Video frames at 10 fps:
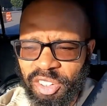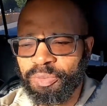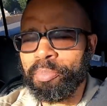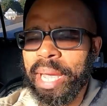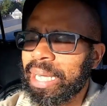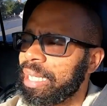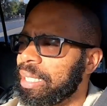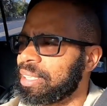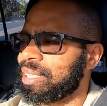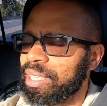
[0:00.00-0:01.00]
if
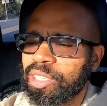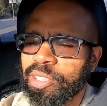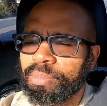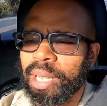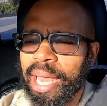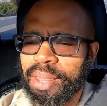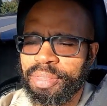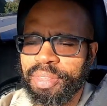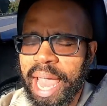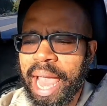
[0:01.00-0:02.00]
making a system like
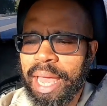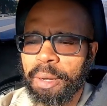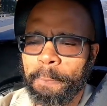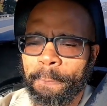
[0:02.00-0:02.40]
that